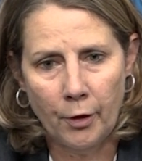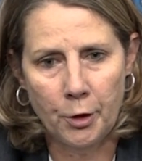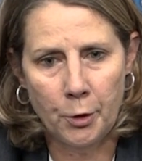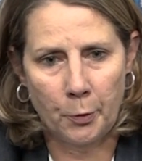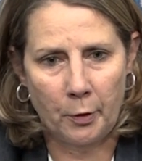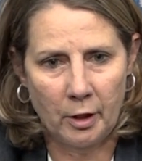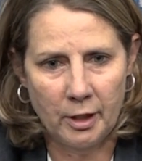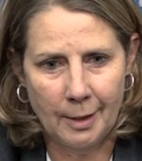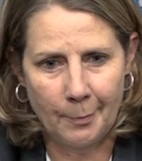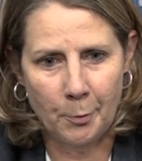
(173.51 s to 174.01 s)
I thought you
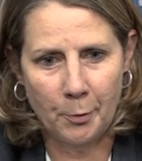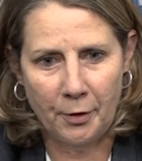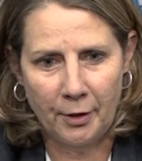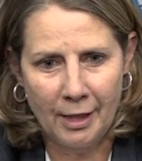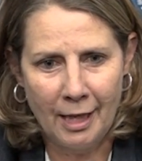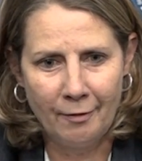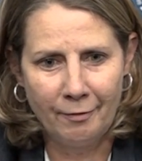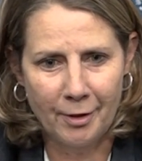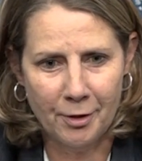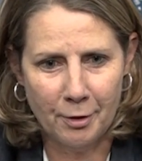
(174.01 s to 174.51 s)
were going to tell me what the
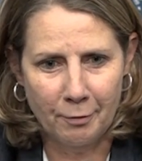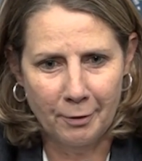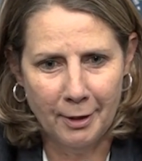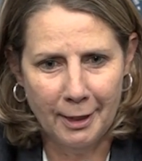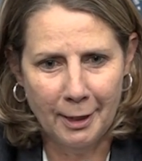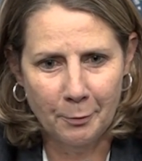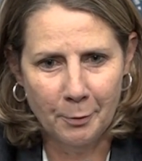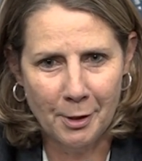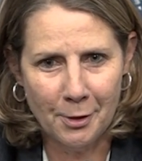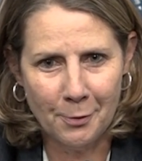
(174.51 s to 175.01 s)
offensive
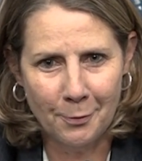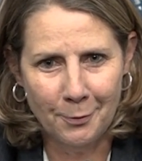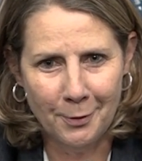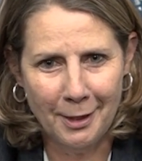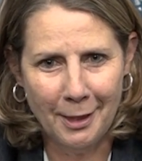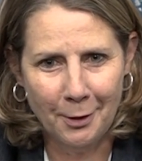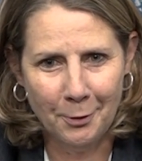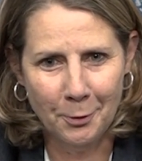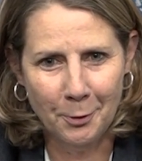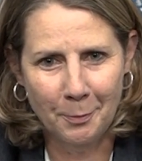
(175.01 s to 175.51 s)
rating was for
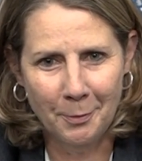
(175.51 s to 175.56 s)
that group.